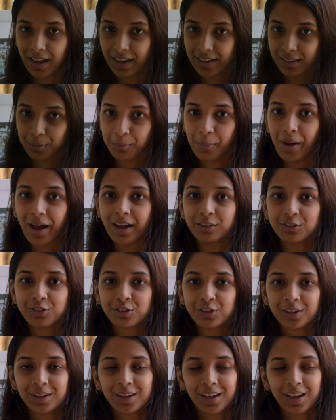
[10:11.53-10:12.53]
right
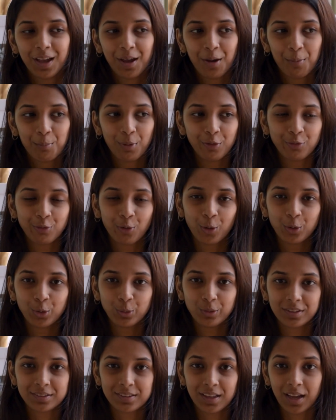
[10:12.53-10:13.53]
match before
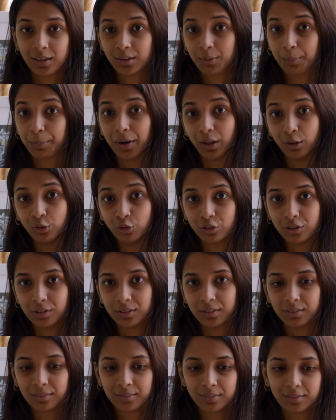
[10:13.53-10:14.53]
you decide to plunge
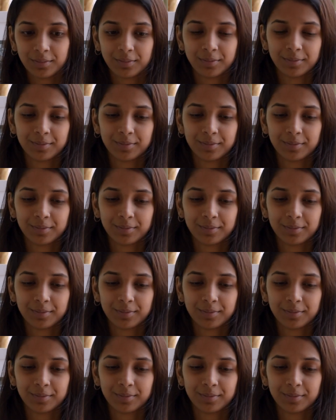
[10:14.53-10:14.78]
in.